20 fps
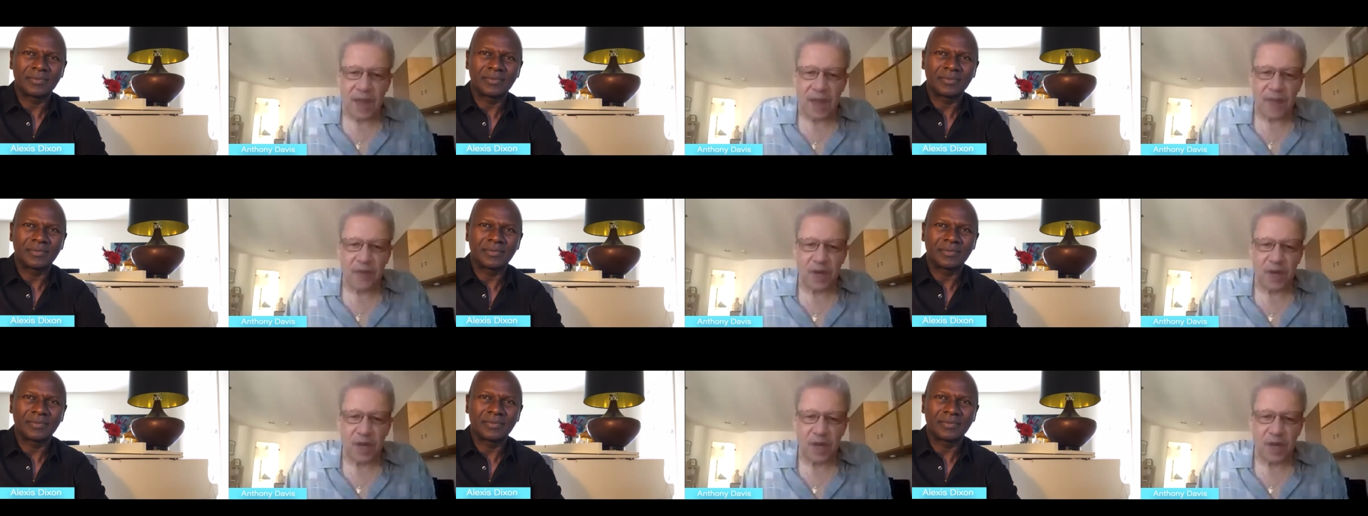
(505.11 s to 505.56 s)

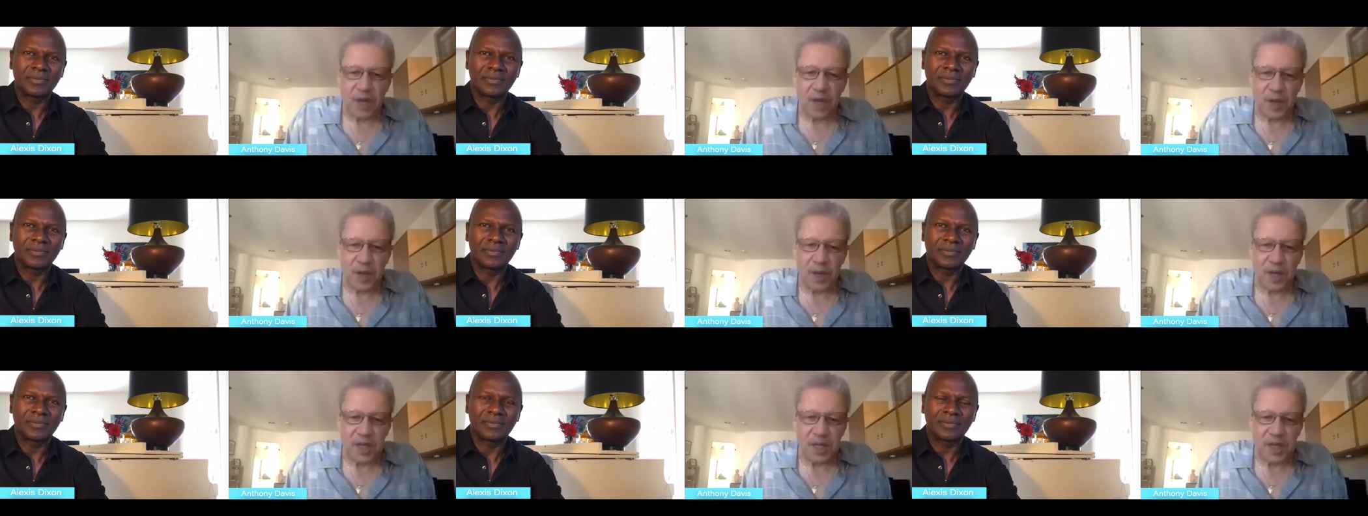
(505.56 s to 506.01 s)
Speaker 1: African
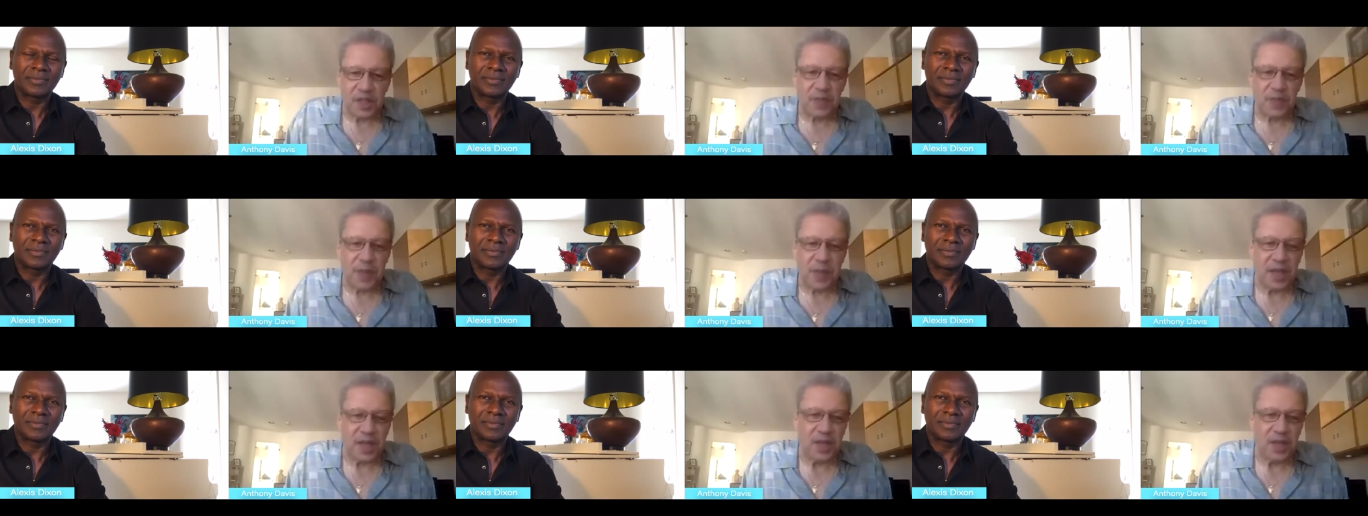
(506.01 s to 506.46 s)
American and
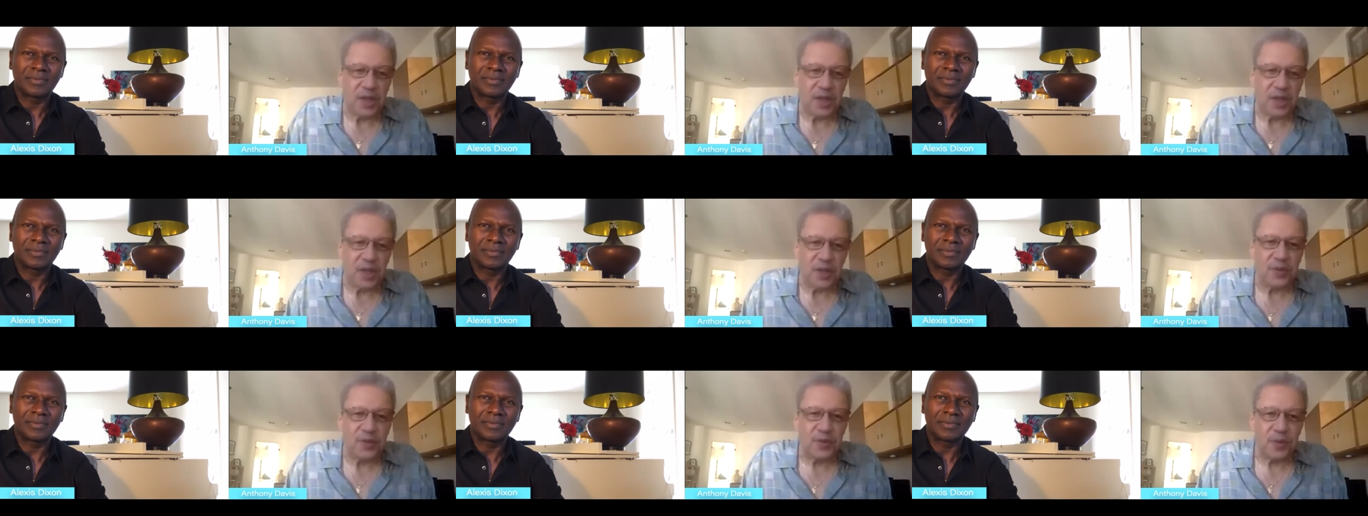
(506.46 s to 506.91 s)

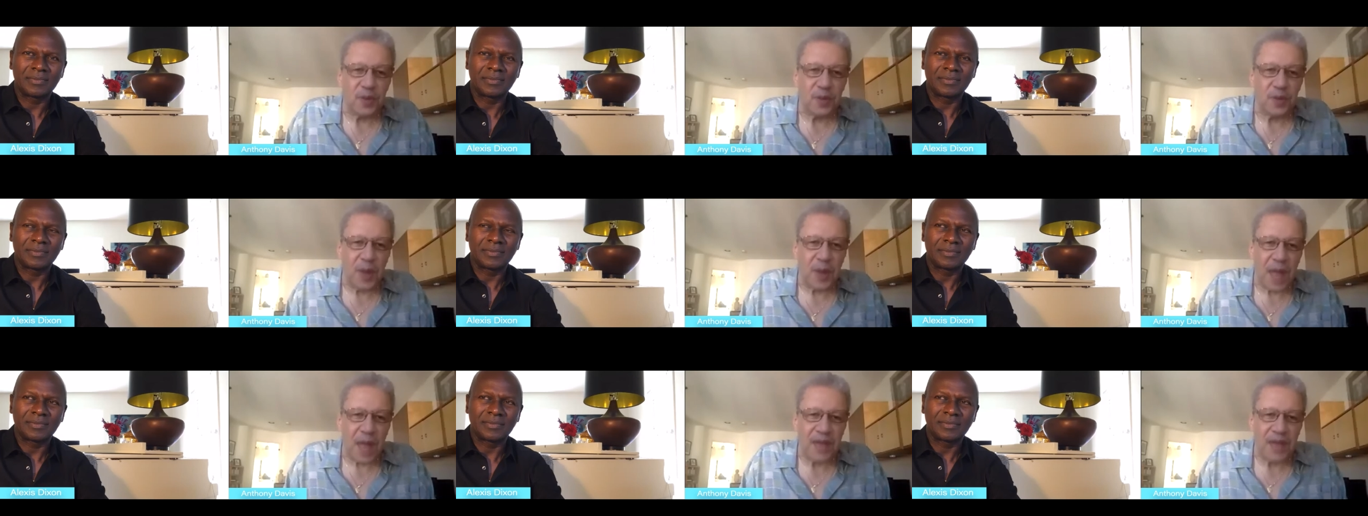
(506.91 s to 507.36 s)
Hispanic youths
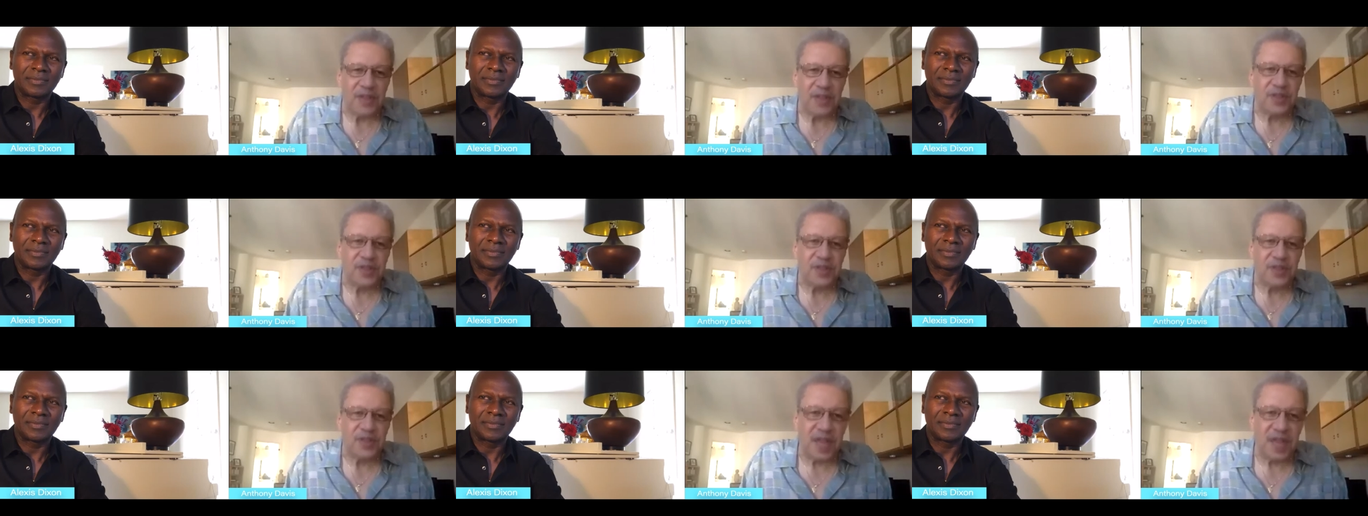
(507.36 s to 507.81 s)
were had
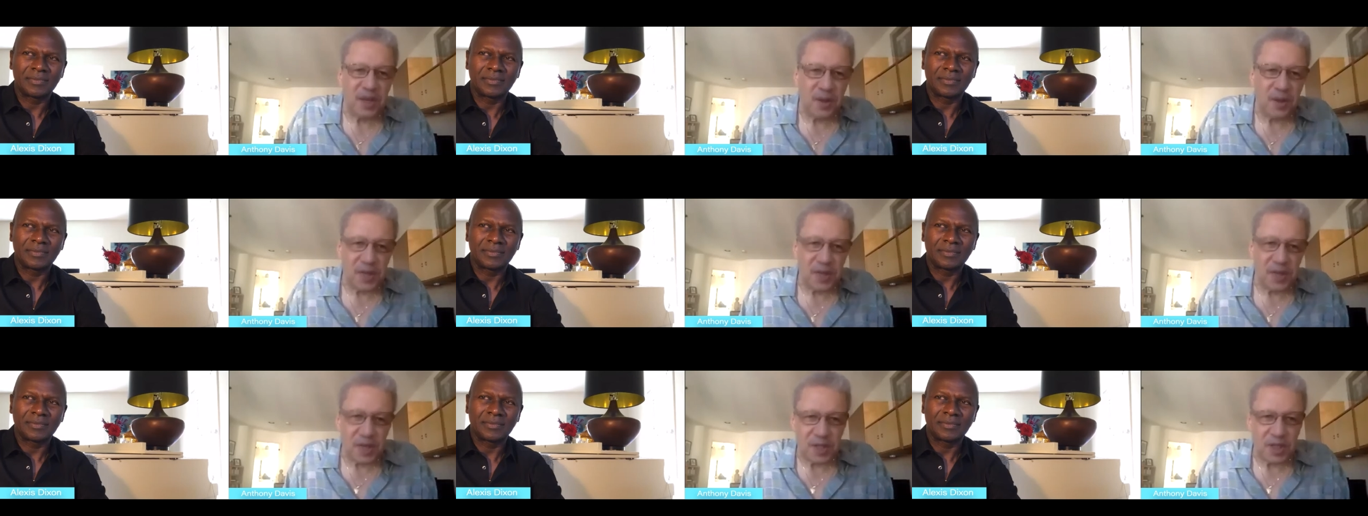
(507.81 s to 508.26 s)

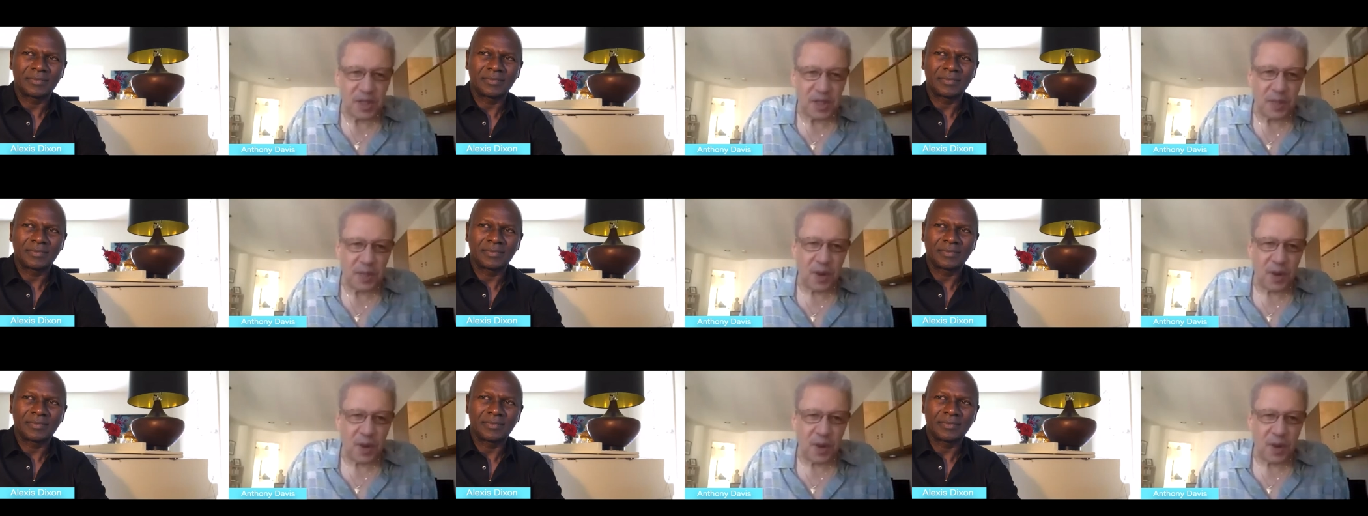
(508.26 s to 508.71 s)
descended
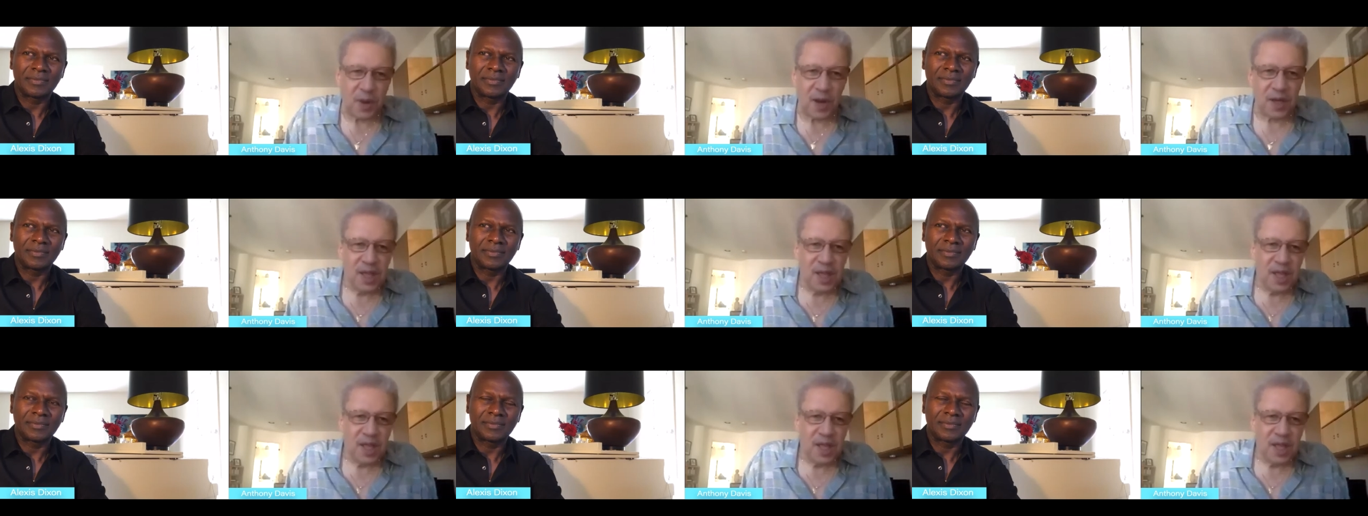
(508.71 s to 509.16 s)
into the
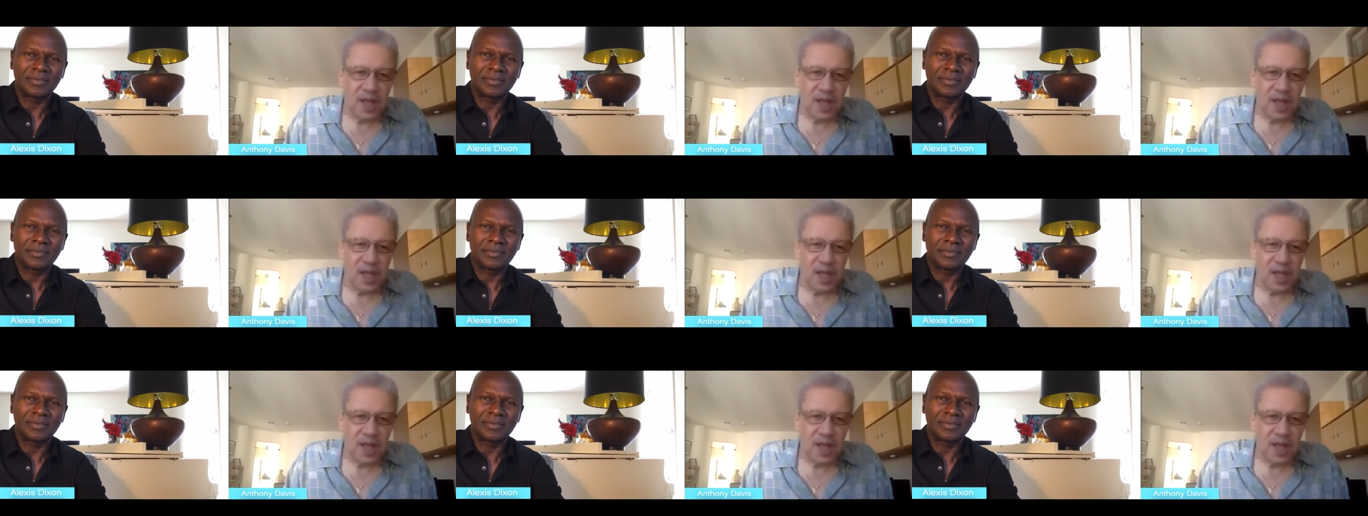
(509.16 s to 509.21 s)
park.